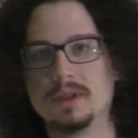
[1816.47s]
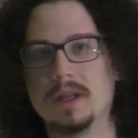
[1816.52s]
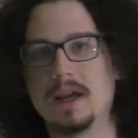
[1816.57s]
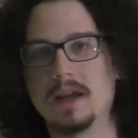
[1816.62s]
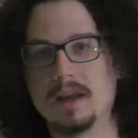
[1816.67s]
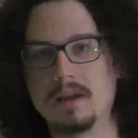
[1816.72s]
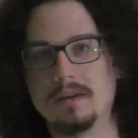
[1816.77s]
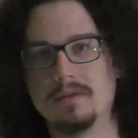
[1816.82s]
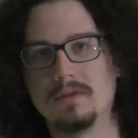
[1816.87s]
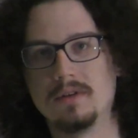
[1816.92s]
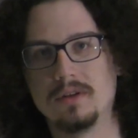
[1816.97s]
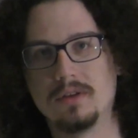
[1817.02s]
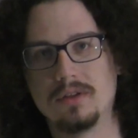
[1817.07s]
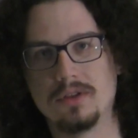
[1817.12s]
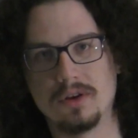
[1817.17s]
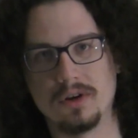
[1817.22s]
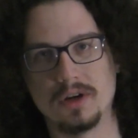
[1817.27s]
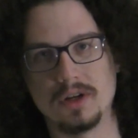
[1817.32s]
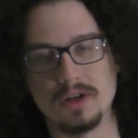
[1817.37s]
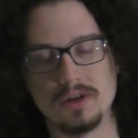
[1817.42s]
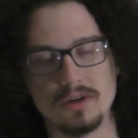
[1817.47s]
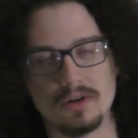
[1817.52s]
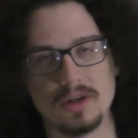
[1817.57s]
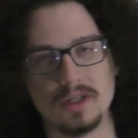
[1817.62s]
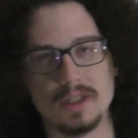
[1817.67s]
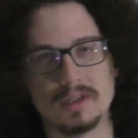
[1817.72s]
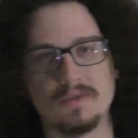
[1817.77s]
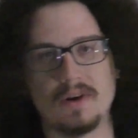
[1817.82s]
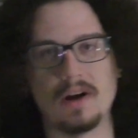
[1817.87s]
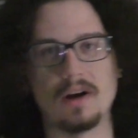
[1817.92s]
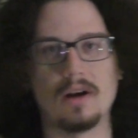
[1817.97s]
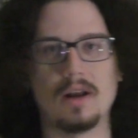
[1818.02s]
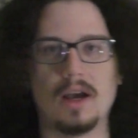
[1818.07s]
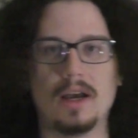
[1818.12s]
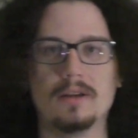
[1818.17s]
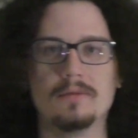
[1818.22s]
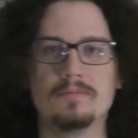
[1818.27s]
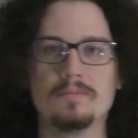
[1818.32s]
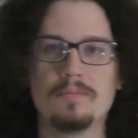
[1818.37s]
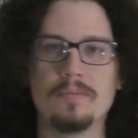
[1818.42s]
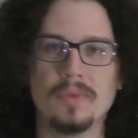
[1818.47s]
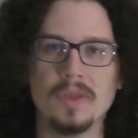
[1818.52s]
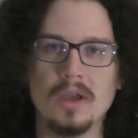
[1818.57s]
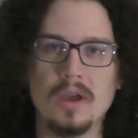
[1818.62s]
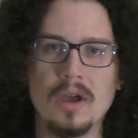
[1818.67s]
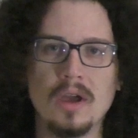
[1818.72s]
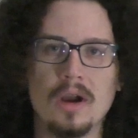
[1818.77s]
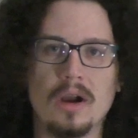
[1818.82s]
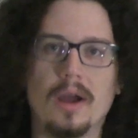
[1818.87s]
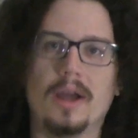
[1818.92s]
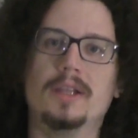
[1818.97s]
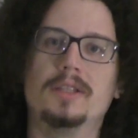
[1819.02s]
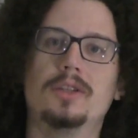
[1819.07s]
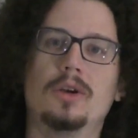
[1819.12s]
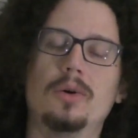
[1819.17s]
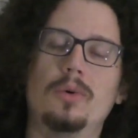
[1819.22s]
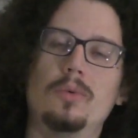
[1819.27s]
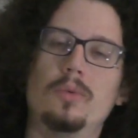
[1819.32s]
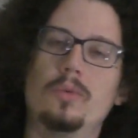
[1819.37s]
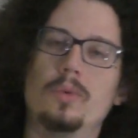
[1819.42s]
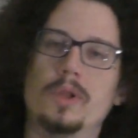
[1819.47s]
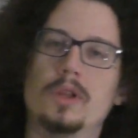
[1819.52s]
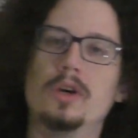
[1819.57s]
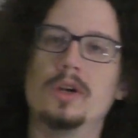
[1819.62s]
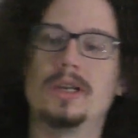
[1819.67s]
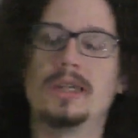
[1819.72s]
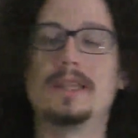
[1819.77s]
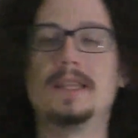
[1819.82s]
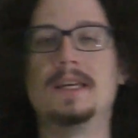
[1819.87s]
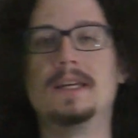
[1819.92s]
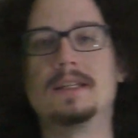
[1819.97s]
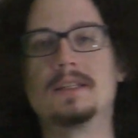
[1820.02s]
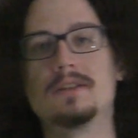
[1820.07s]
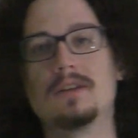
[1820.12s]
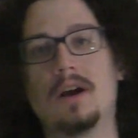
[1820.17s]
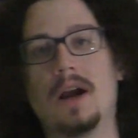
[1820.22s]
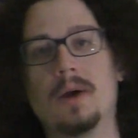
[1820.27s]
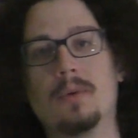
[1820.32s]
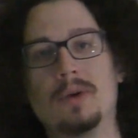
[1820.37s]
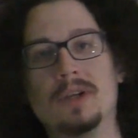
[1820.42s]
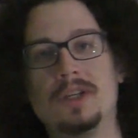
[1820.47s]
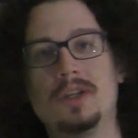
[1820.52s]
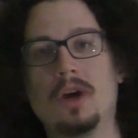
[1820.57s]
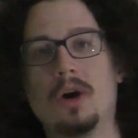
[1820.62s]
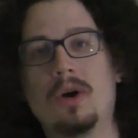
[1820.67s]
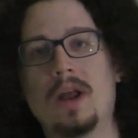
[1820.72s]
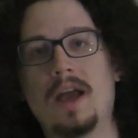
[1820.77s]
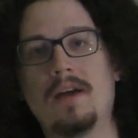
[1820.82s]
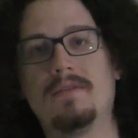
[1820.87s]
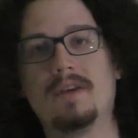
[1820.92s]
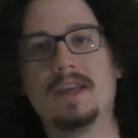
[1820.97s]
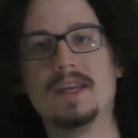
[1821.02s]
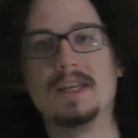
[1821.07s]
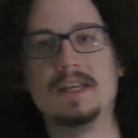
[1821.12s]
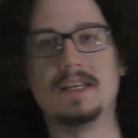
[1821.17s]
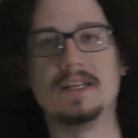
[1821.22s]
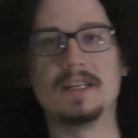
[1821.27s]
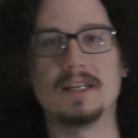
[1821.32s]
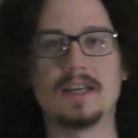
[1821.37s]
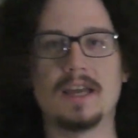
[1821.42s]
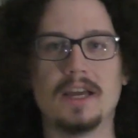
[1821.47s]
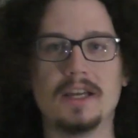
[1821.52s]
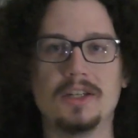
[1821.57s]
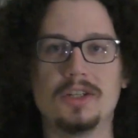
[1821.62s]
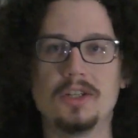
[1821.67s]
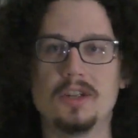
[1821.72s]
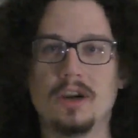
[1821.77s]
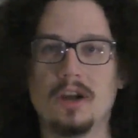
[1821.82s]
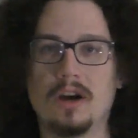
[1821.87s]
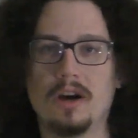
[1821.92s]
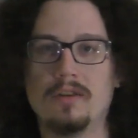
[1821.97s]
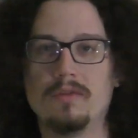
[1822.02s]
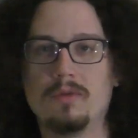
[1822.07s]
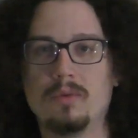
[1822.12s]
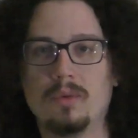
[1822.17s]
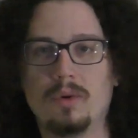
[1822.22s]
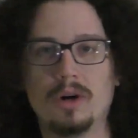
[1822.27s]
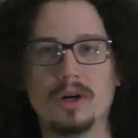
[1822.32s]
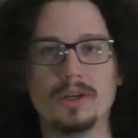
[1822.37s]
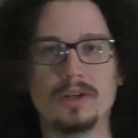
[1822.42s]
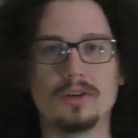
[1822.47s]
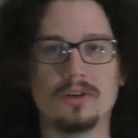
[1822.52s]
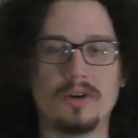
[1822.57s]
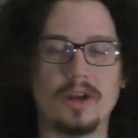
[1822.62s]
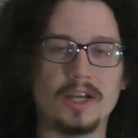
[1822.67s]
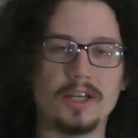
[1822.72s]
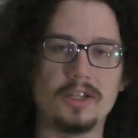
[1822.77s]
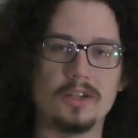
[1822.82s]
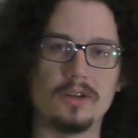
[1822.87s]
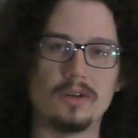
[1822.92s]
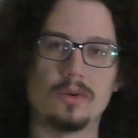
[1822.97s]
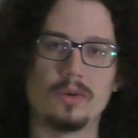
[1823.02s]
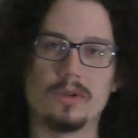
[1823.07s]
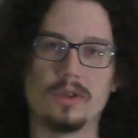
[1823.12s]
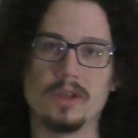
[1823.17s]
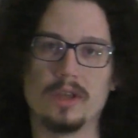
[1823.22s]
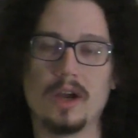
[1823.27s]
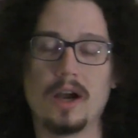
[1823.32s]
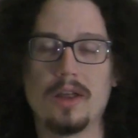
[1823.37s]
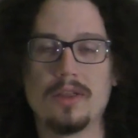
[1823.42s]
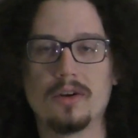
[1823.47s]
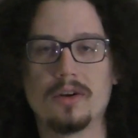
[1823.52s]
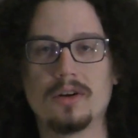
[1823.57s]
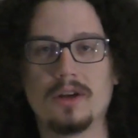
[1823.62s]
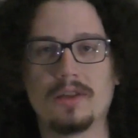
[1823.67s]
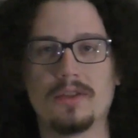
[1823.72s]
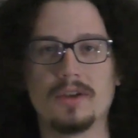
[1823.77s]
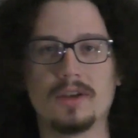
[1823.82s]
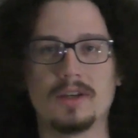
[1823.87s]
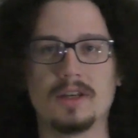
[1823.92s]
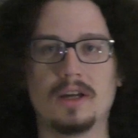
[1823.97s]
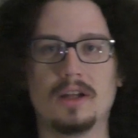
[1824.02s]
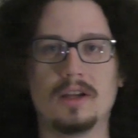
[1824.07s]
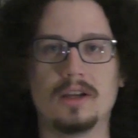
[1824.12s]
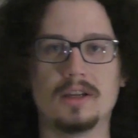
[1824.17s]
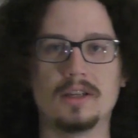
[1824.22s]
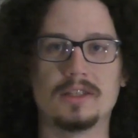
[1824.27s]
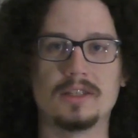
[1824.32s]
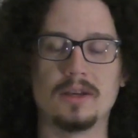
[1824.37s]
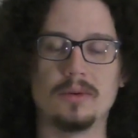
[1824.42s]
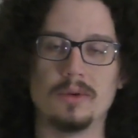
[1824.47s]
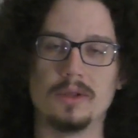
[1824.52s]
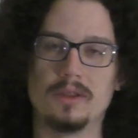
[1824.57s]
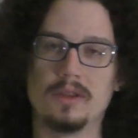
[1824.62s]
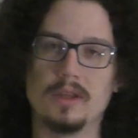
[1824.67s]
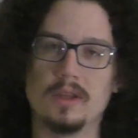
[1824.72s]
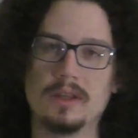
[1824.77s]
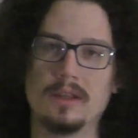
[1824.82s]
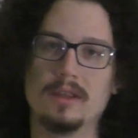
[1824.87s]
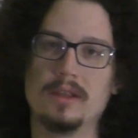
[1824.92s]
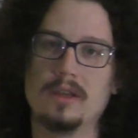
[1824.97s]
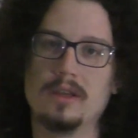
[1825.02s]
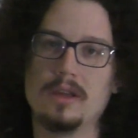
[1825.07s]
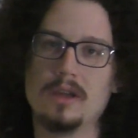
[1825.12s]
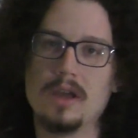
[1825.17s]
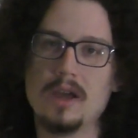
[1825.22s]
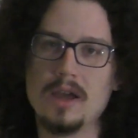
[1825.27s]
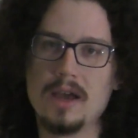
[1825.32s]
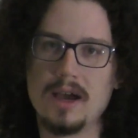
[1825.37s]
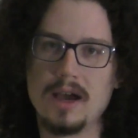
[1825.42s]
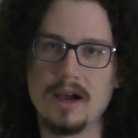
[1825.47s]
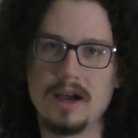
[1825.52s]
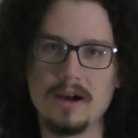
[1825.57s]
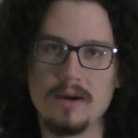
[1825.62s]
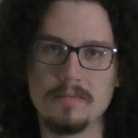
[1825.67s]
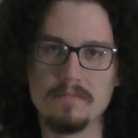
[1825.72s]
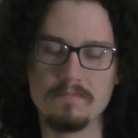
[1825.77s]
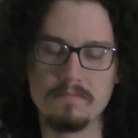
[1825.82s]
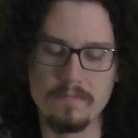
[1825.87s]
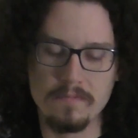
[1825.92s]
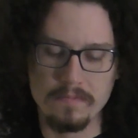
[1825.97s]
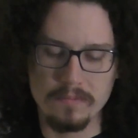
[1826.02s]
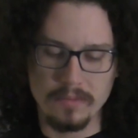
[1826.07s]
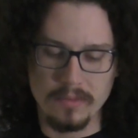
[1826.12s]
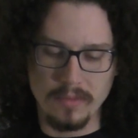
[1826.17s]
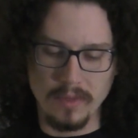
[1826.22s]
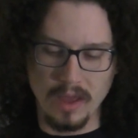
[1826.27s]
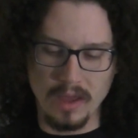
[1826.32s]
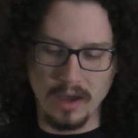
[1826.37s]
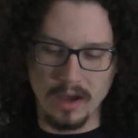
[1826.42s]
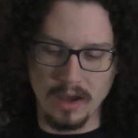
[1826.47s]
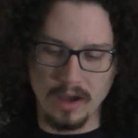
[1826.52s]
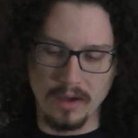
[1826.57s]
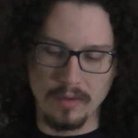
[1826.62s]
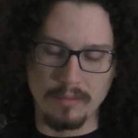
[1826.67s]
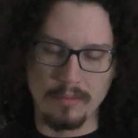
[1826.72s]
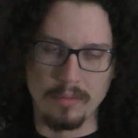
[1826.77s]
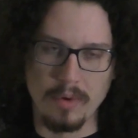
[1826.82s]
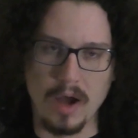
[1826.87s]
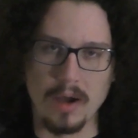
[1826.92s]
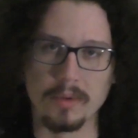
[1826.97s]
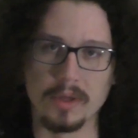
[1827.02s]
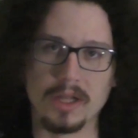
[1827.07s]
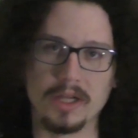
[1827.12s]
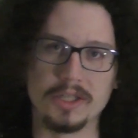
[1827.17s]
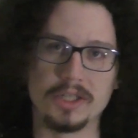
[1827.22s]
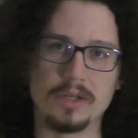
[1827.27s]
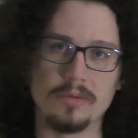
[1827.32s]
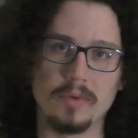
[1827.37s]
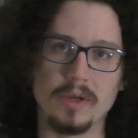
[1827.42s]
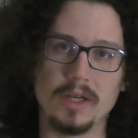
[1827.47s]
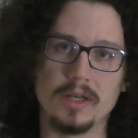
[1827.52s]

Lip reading: now we got to figure out what our alternative hypothesis is. All right, so the question says you believe the average temperature in Antarctica does not equal negative 30 degrees Fahrenheit.